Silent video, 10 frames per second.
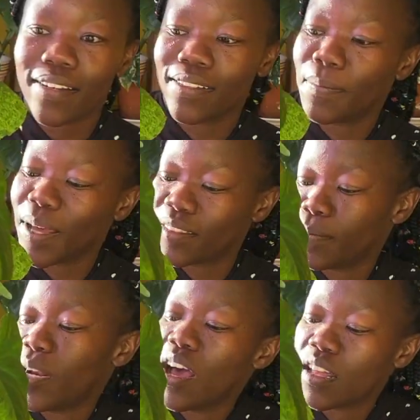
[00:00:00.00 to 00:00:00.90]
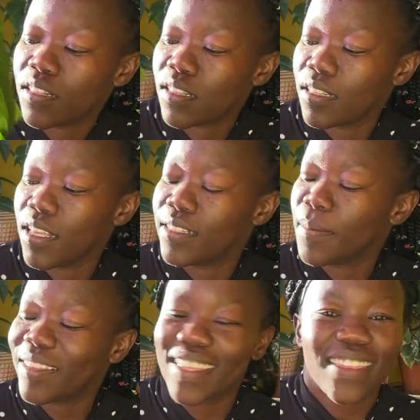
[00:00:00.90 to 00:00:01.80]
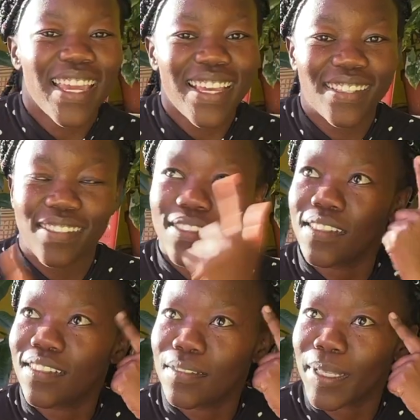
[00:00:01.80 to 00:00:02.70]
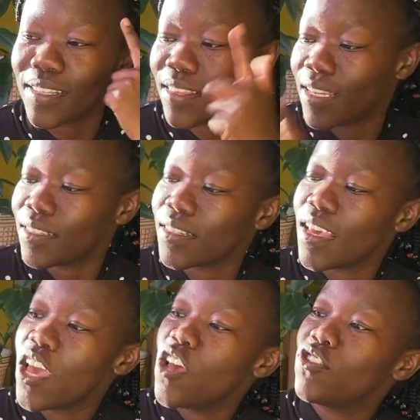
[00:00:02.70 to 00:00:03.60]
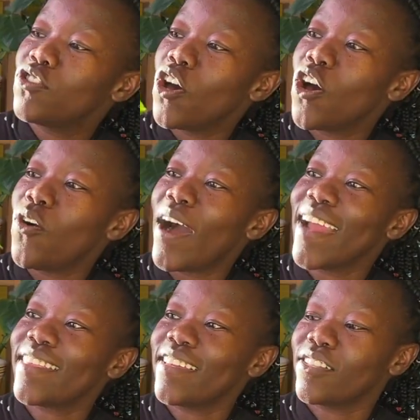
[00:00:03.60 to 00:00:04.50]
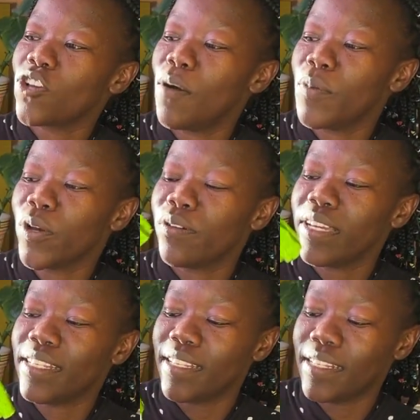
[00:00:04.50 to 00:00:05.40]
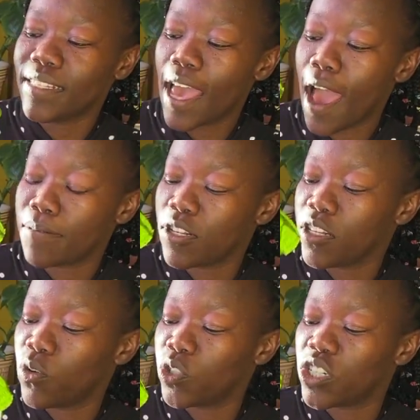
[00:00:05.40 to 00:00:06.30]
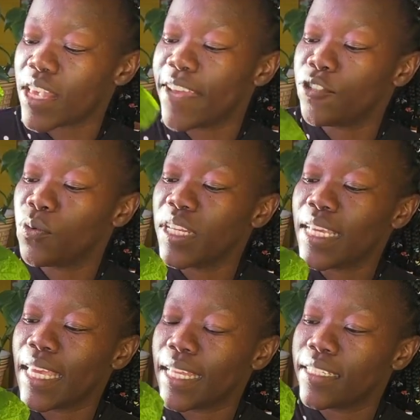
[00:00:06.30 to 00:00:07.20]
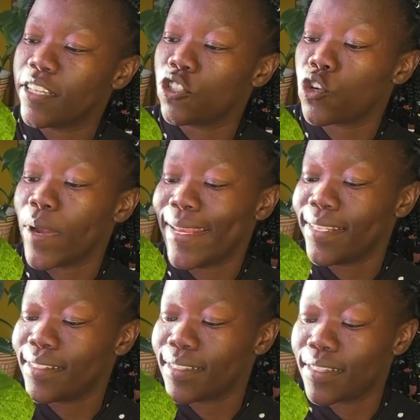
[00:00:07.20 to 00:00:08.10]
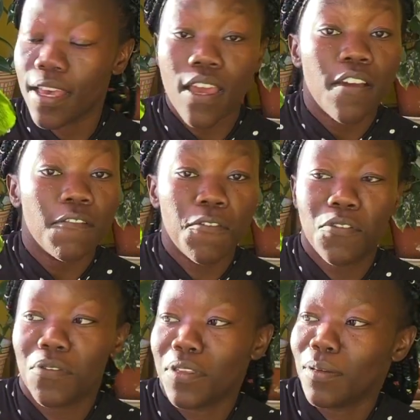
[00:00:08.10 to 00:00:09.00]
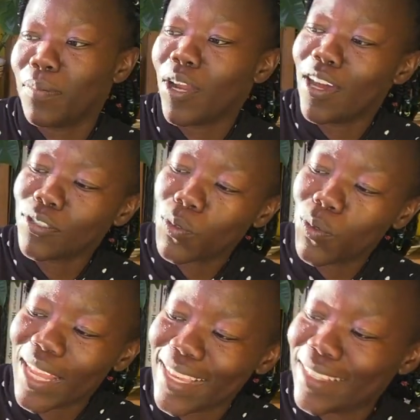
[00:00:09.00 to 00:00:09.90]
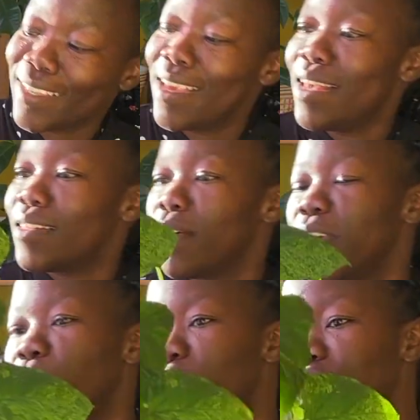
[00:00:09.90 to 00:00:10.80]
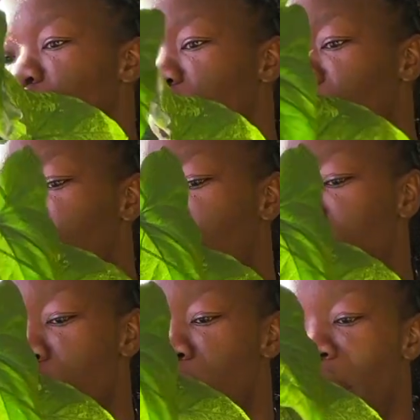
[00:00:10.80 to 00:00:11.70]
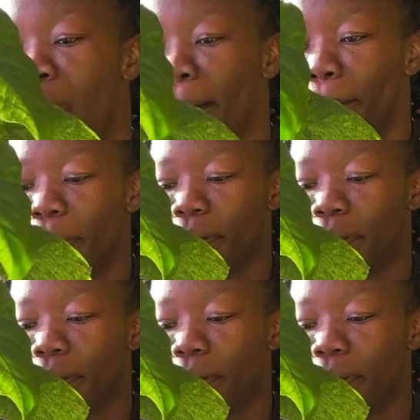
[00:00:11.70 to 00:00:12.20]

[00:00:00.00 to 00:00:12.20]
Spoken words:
It's about the plants. It's about the things. So I think this combo is absolutely gorgeous. I do want to get a trellis for the plant, or like something for it to grow up.